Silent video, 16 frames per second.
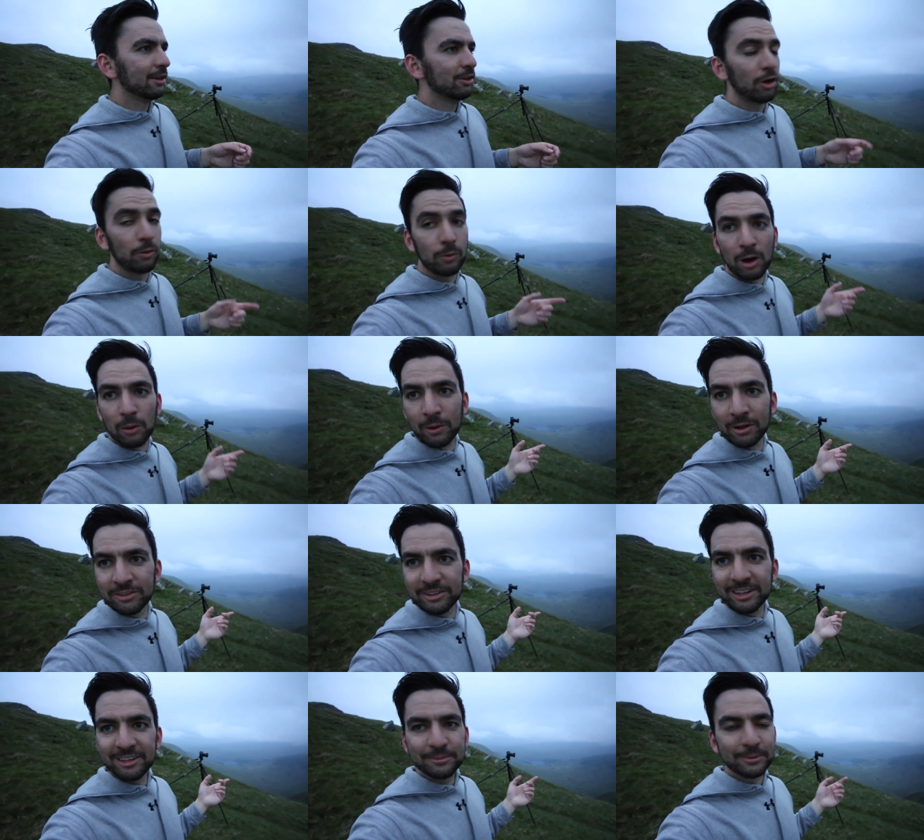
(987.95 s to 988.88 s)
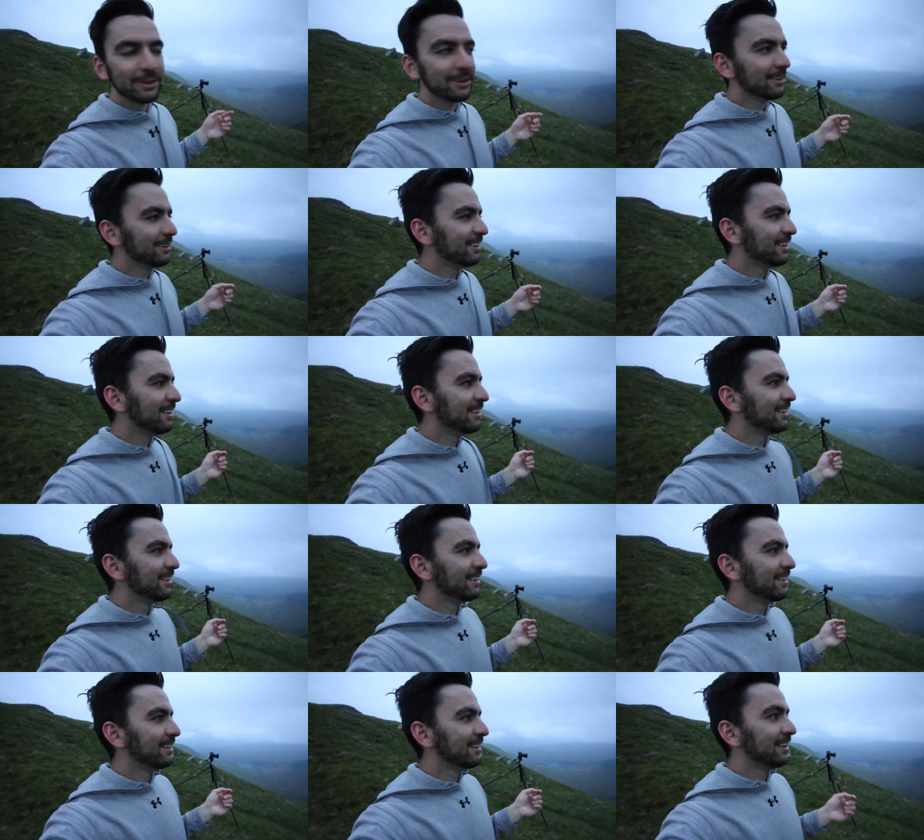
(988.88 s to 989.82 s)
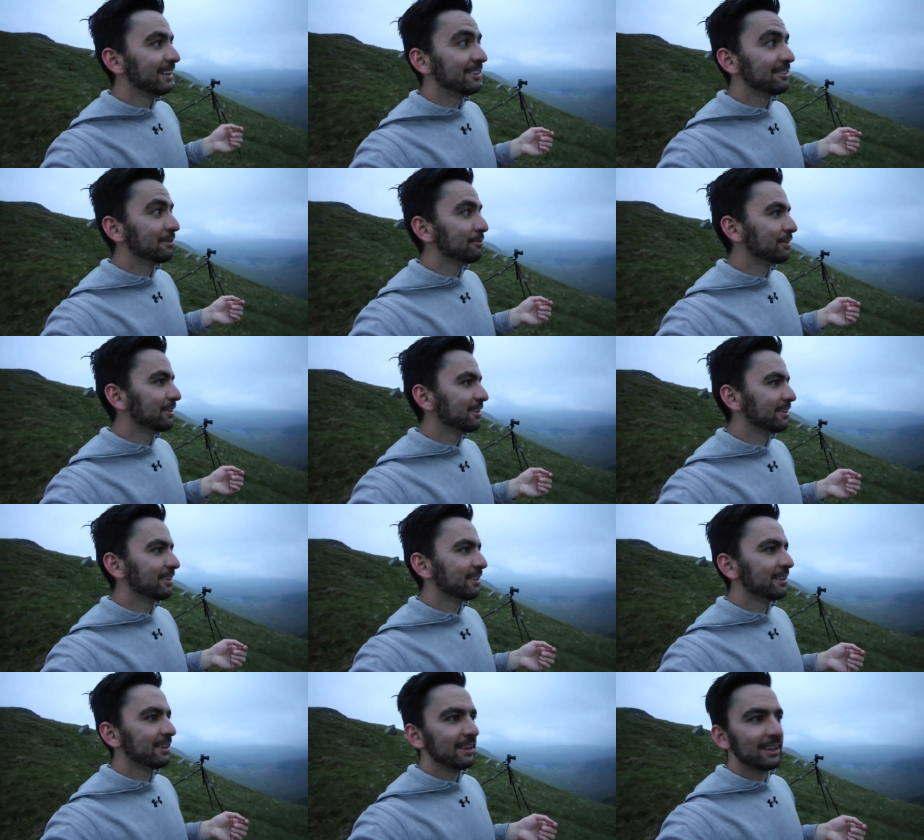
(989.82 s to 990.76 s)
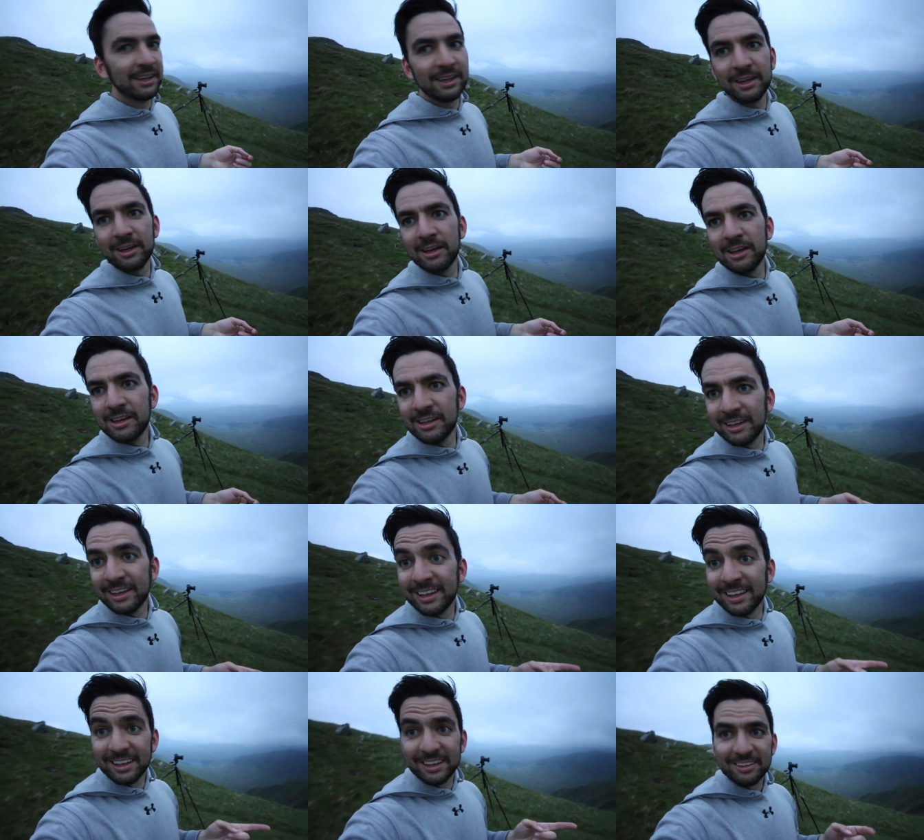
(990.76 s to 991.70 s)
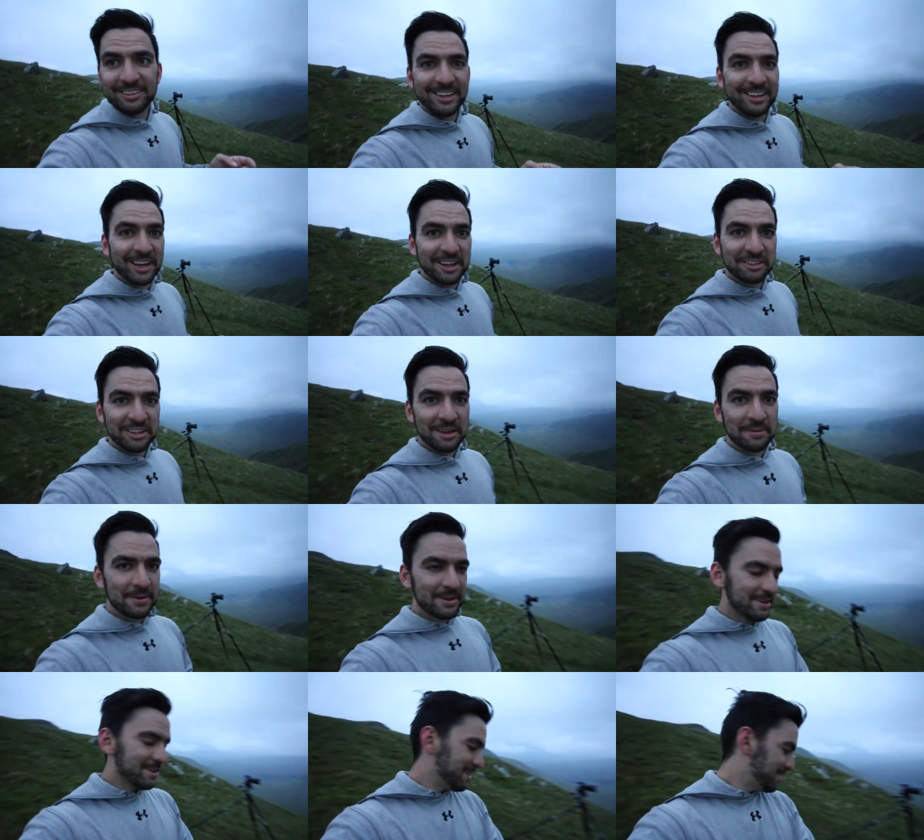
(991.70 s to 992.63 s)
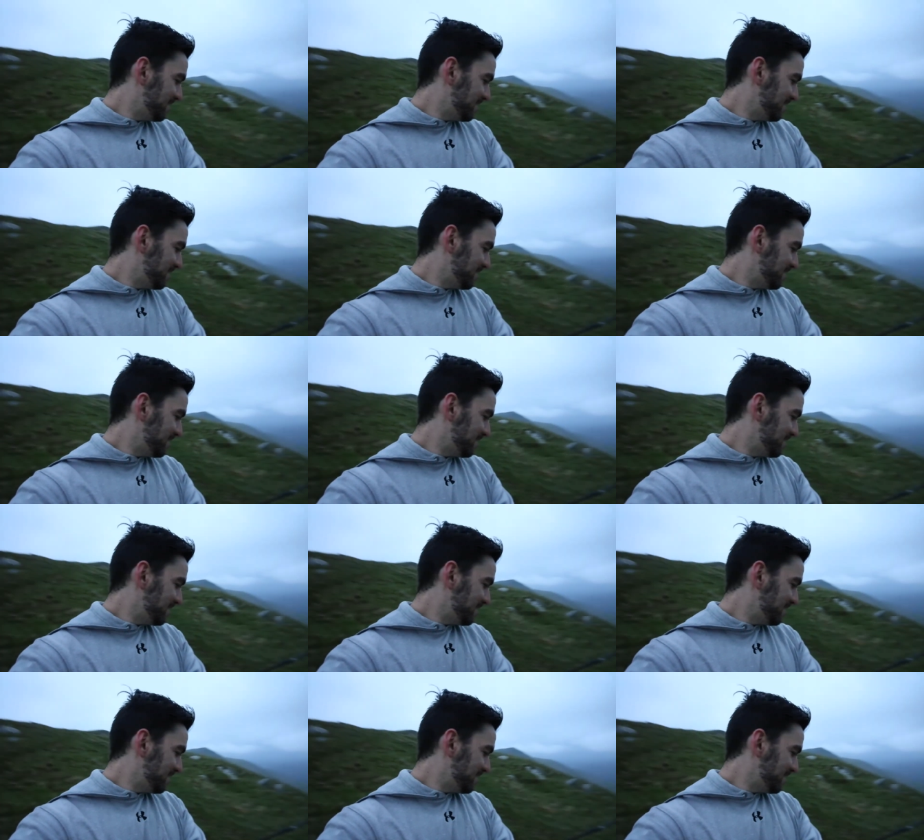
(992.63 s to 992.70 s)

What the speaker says: Not what I wanted, but it's something. See you next time.